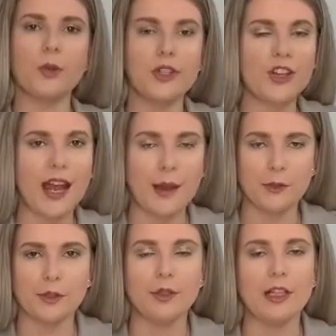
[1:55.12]
which I
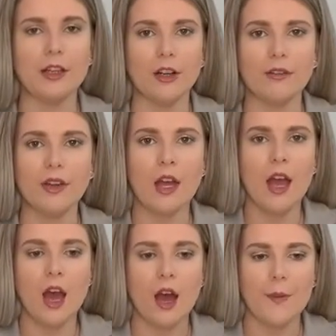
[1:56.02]
absolutely love.
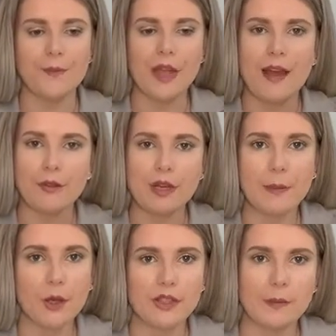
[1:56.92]
Um, I have already
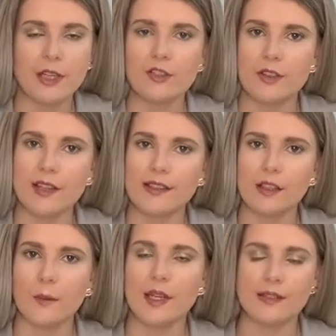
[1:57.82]
posted a picture in this on
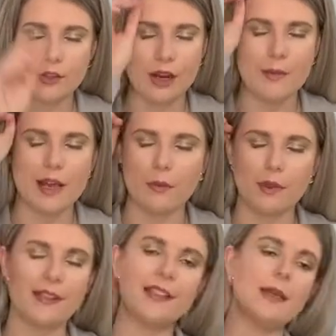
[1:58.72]
my Instagram and everybody
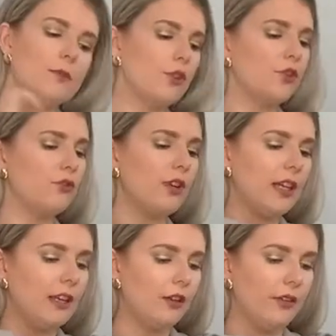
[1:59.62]
seemed to really
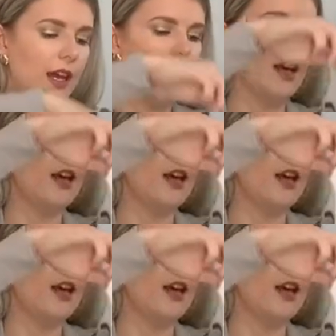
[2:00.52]
love it.